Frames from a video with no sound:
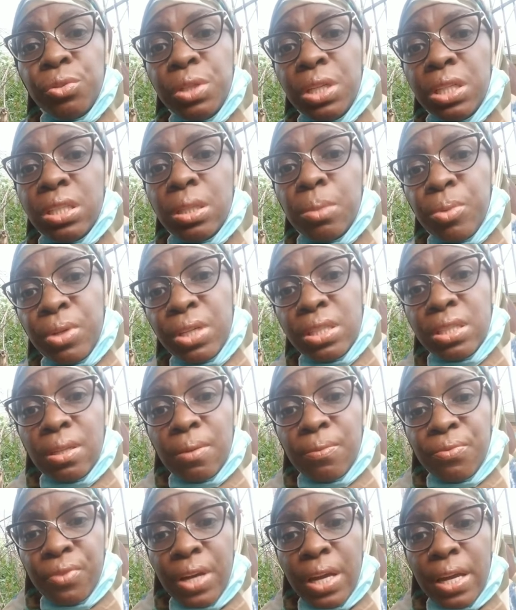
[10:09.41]
You need to bring
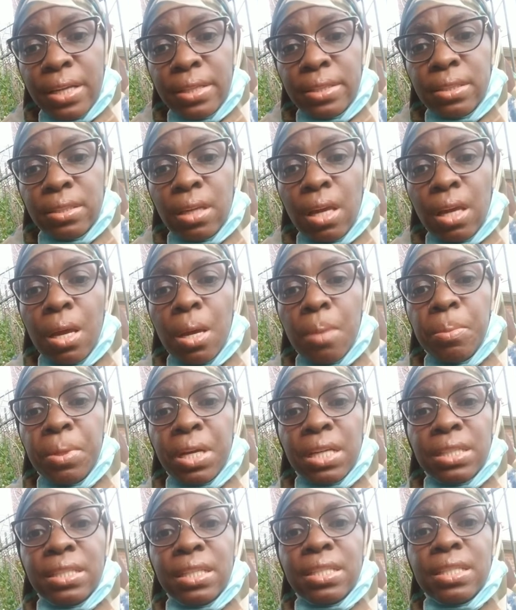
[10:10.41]
some friends.
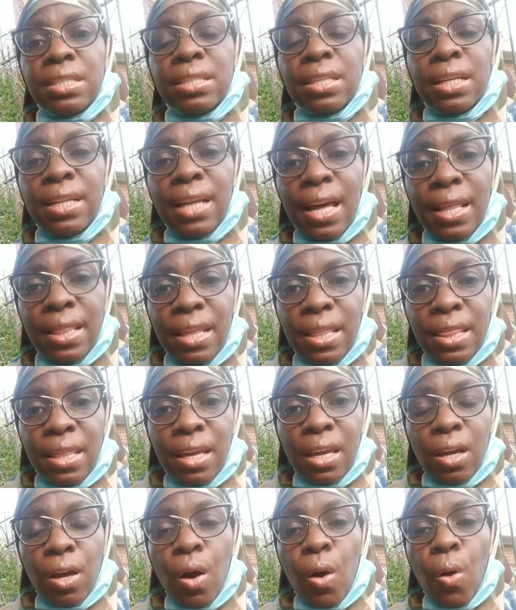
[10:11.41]
Because this is another
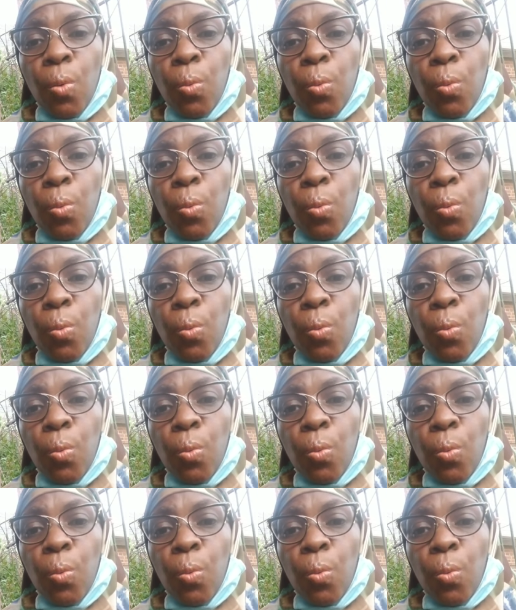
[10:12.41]
thing.